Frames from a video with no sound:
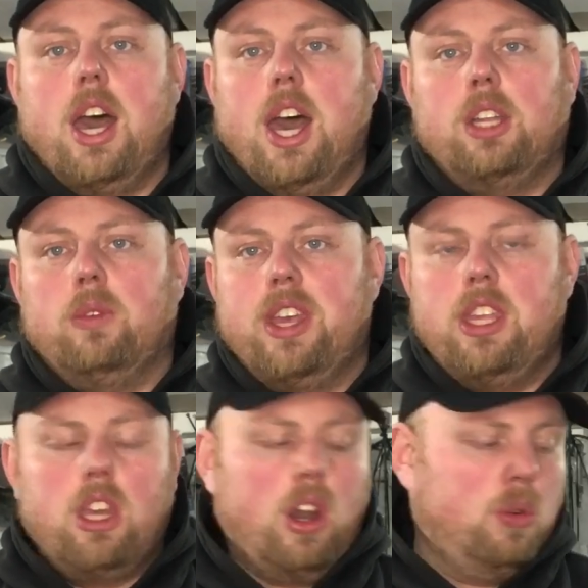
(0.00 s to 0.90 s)
away
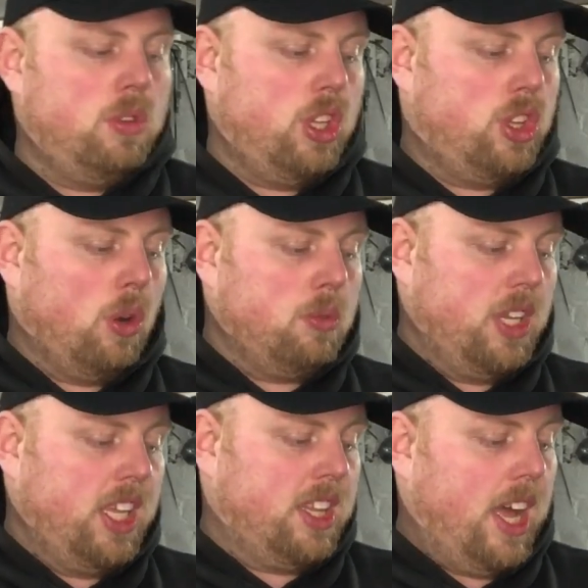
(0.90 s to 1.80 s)
you go. You don't
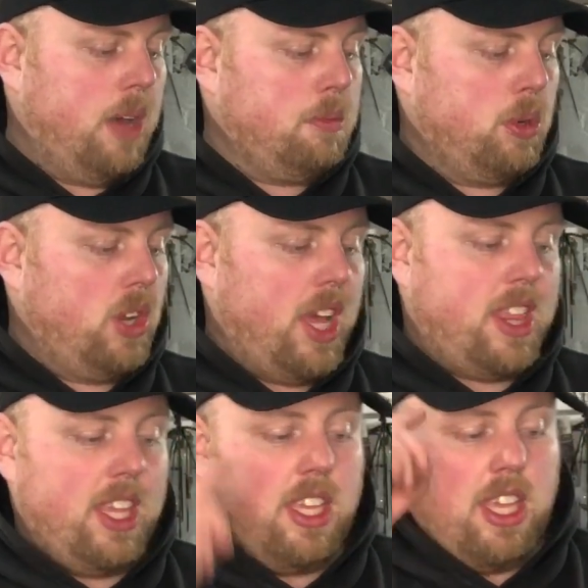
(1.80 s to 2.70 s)
need that. But I
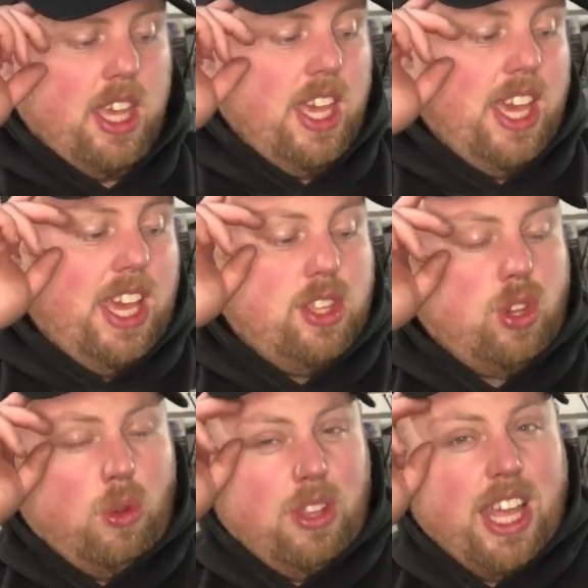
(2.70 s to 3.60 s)
think in
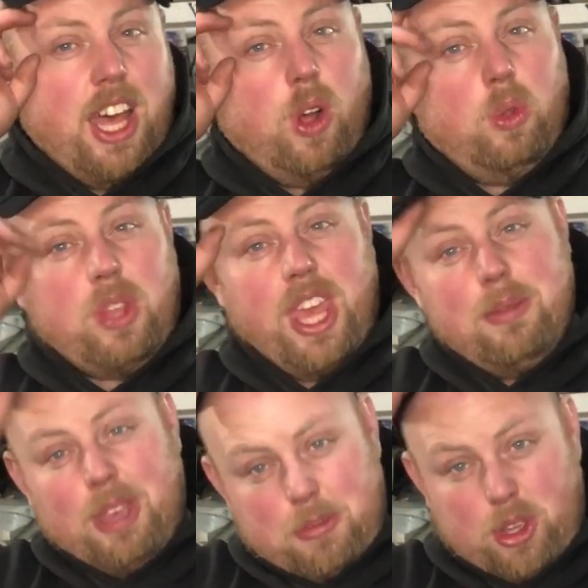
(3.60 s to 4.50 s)
total that whole
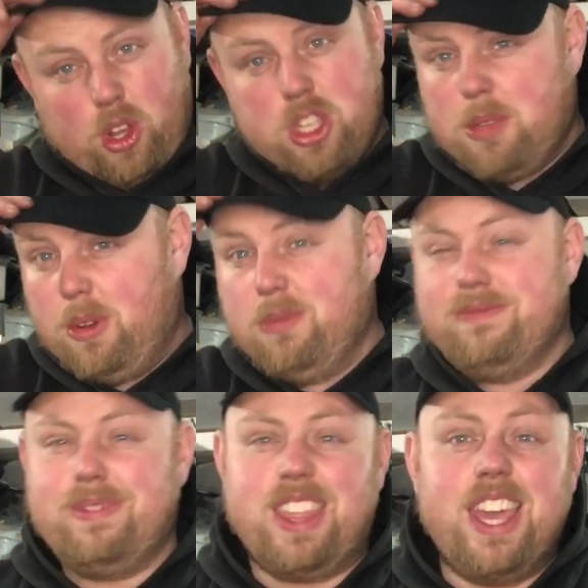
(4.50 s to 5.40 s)
kit maybe cost about
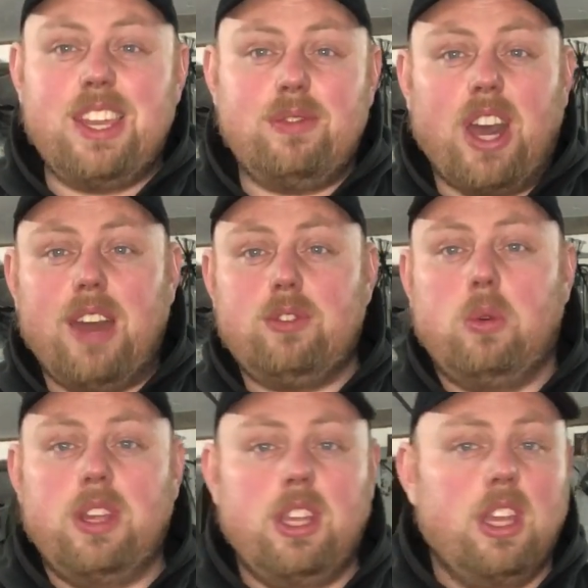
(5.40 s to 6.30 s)

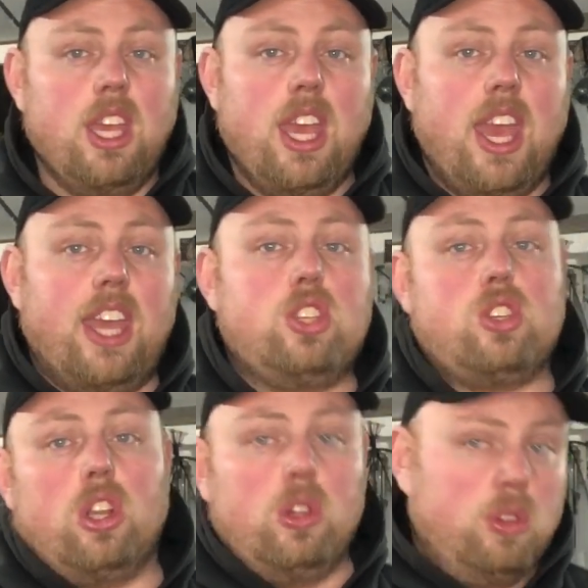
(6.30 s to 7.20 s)
£35,
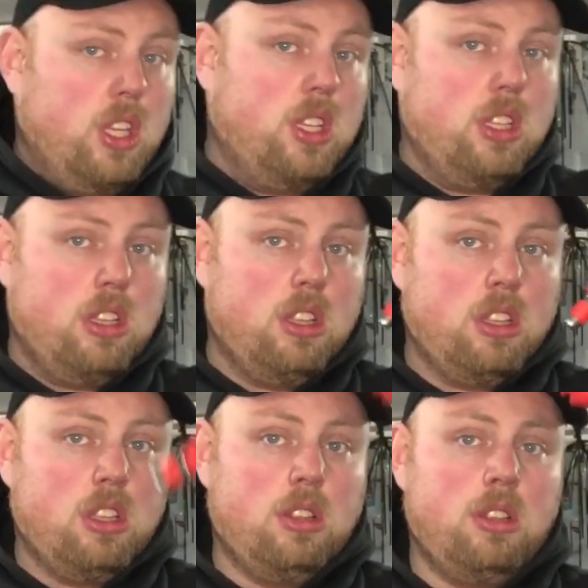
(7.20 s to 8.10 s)
excluding
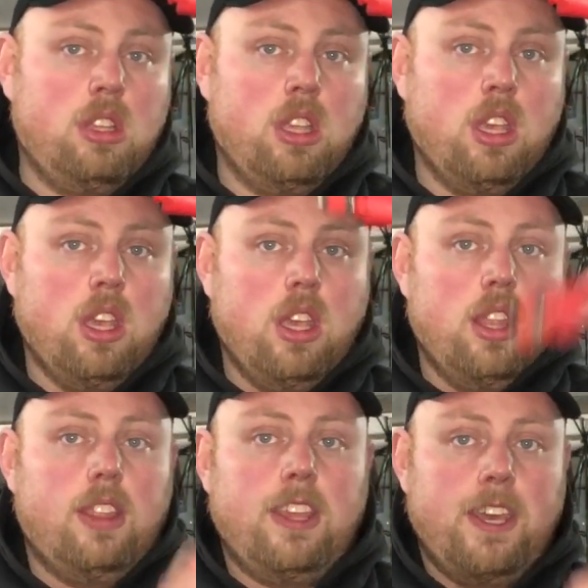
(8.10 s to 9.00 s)

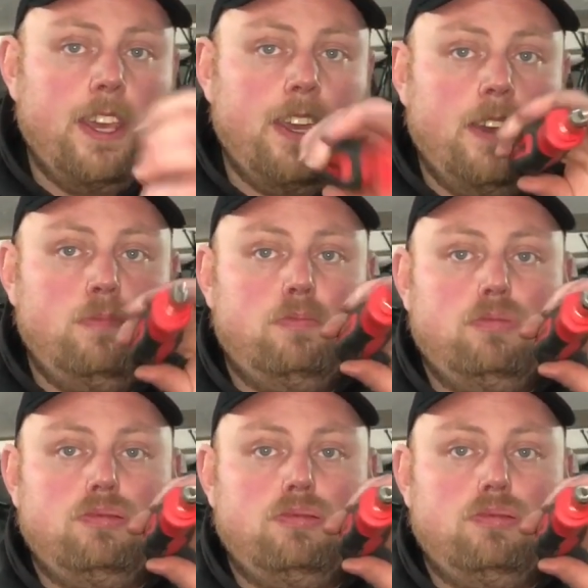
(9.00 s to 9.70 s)
the